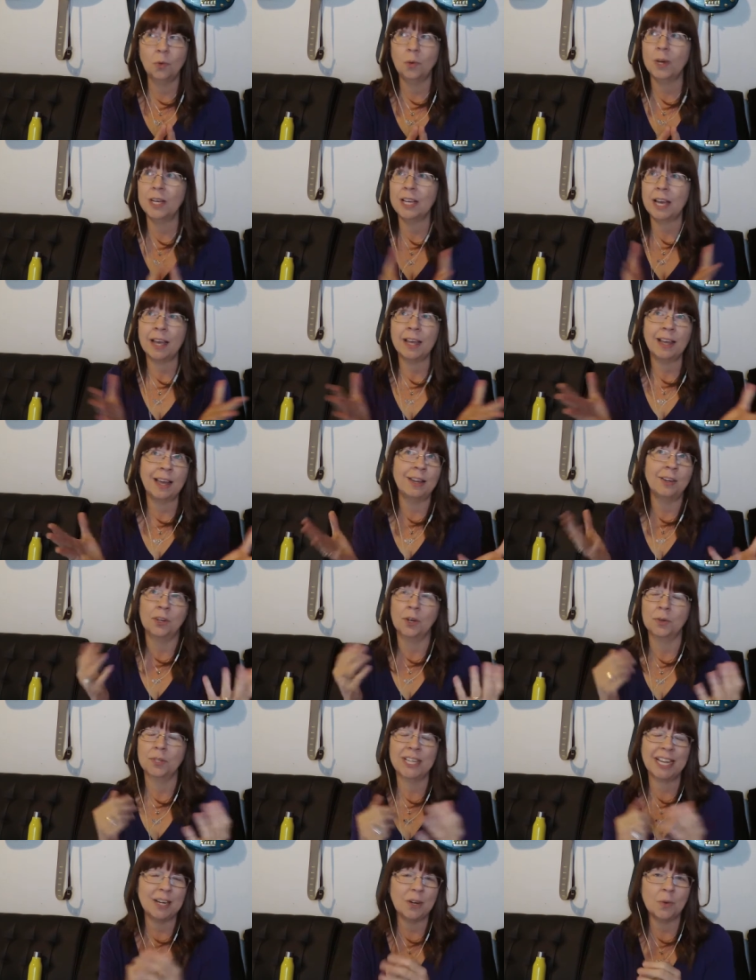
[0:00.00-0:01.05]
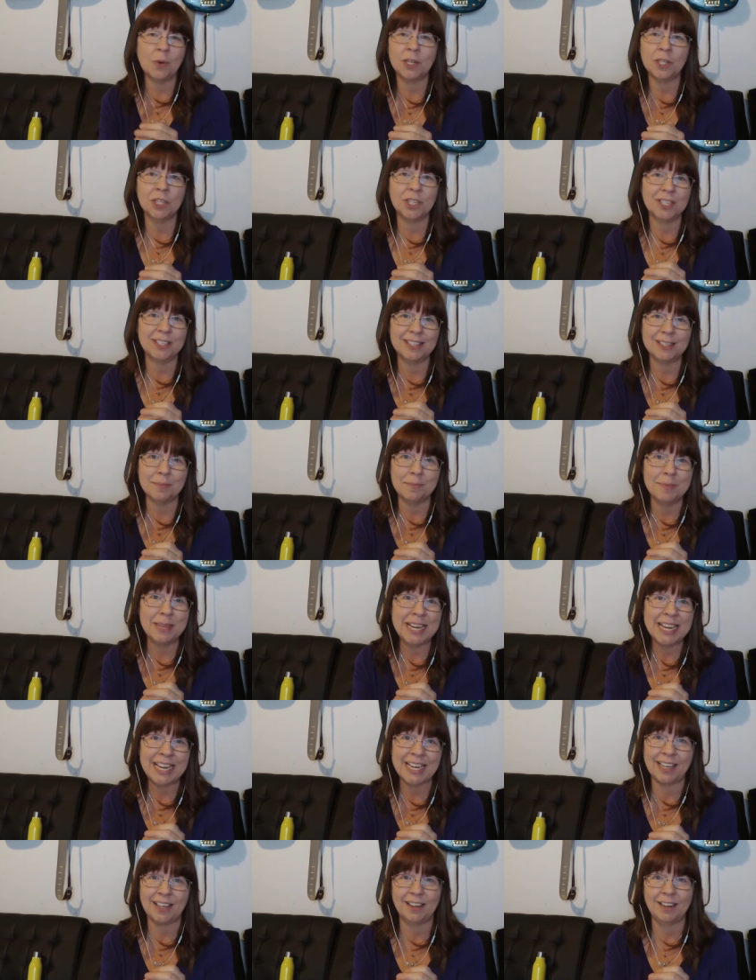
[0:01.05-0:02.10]
I, I don't know, 10 questions a
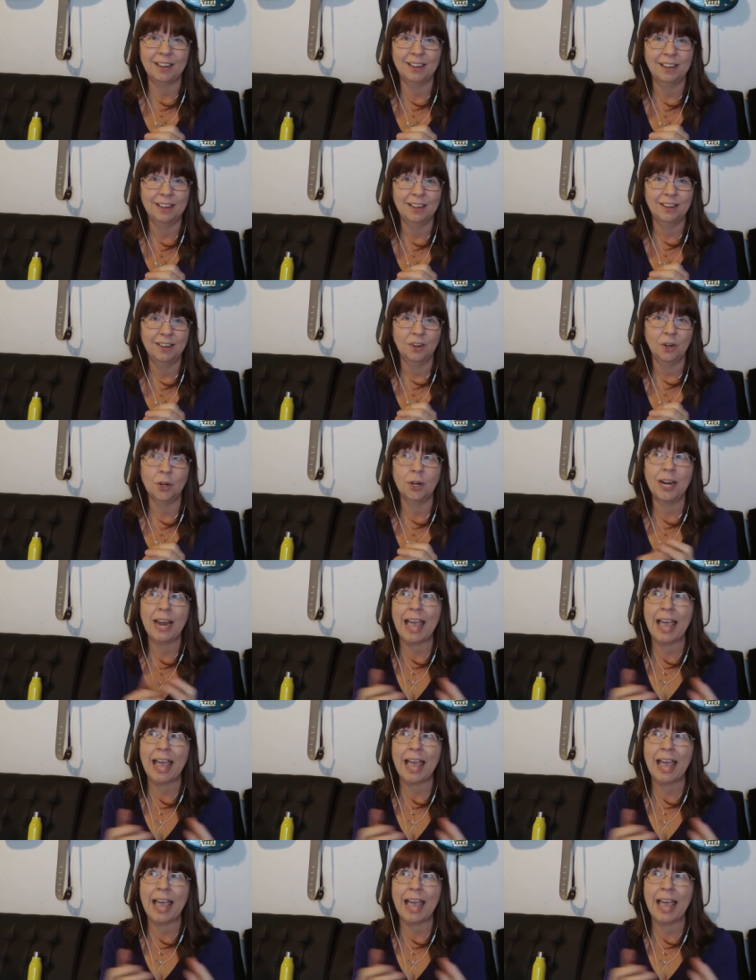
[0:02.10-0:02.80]
minute or an